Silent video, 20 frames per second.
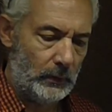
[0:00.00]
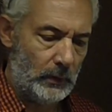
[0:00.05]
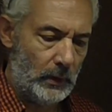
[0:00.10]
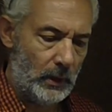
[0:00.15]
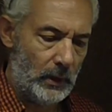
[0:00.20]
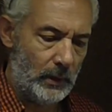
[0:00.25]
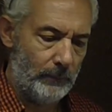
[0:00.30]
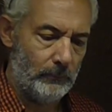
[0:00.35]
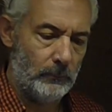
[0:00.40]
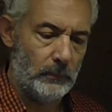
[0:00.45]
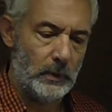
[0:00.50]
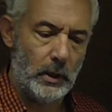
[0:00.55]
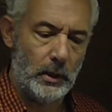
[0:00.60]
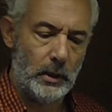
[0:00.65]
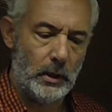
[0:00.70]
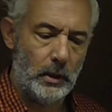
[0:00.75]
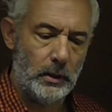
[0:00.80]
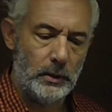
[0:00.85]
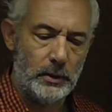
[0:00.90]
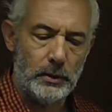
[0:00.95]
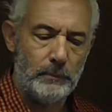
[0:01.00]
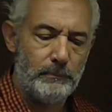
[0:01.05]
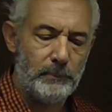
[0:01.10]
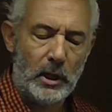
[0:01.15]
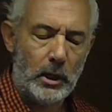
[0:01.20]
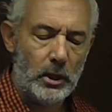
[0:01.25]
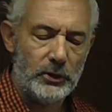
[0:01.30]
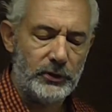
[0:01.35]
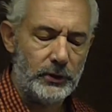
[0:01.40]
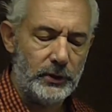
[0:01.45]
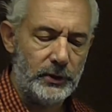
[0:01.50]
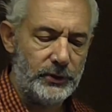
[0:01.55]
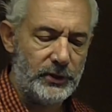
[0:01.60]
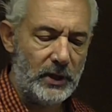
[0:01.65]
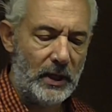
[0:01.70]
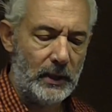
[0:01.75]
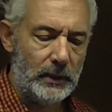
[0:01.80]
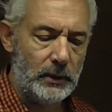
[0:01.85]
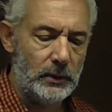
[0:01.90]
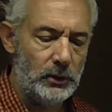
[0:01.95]
part of the
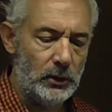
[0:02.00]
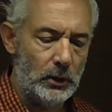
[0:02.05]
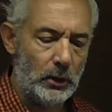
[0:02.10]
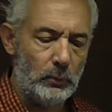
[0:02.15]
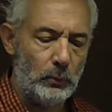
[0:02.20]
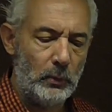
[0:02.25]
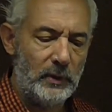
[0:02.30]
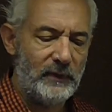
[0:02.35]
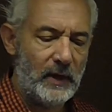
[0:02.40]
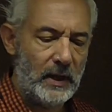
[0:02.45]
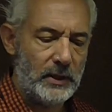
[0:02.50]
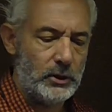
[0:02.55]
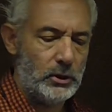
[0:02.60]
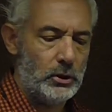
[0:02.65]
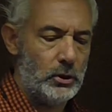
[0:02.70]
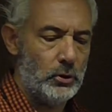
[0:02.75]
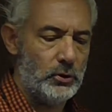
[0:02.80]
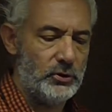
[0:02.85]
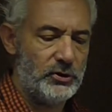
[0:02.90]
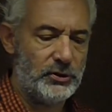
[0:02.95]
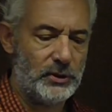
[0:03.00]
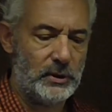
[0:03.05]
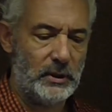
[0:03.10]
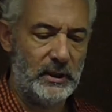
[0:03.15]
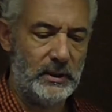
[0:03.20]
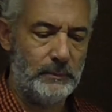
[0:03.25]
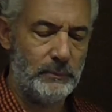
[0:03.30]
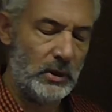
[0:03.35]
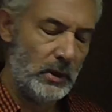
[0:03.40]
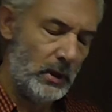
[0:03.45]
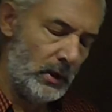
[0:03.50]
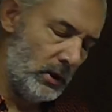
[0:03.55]
day? We've had a good sleep.